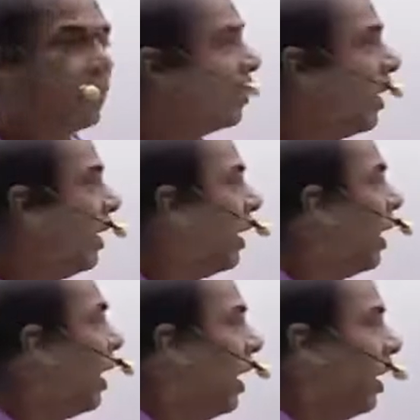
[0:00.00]
See,
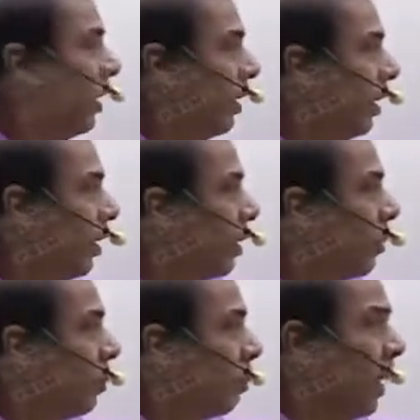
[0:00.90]

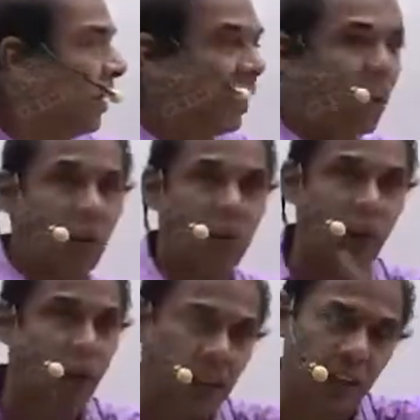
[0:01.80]
by the time
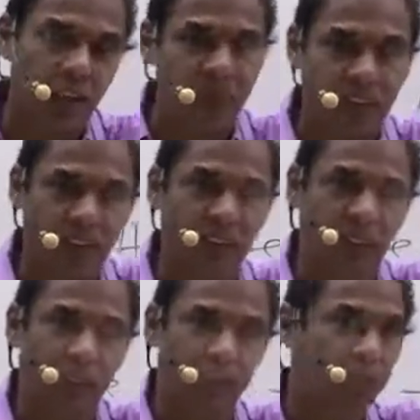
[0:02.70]
you attend the function,
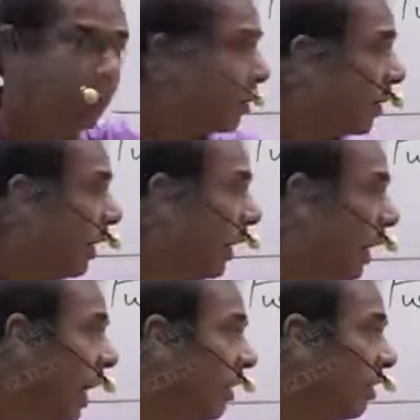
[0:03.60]
he
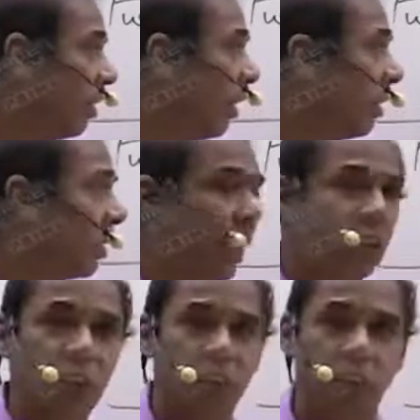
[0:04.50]
dash tie
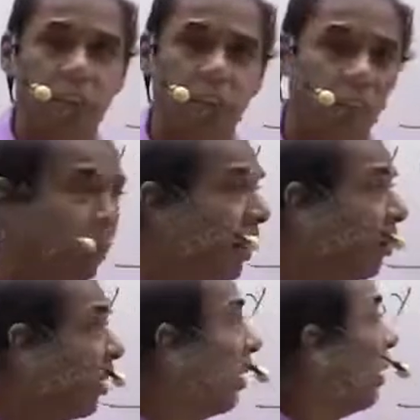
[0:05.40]
the knot. It
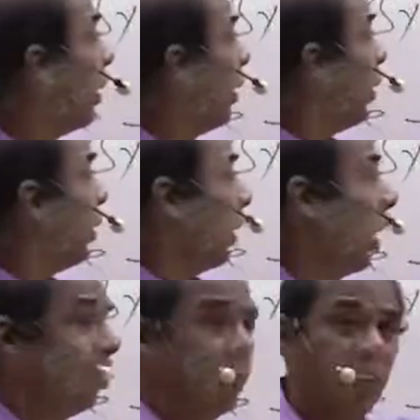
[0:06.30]
means you
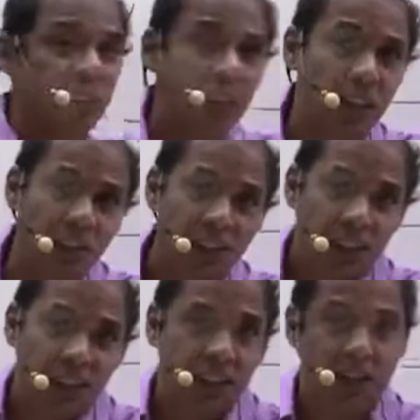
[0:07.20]
have to attend the
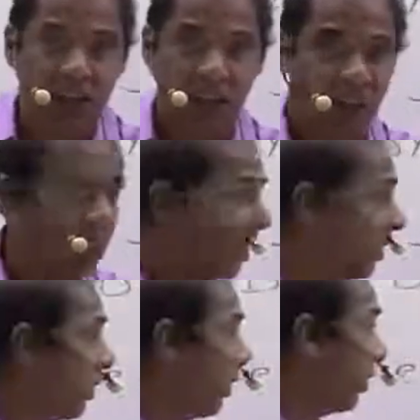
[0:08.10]
function. First action.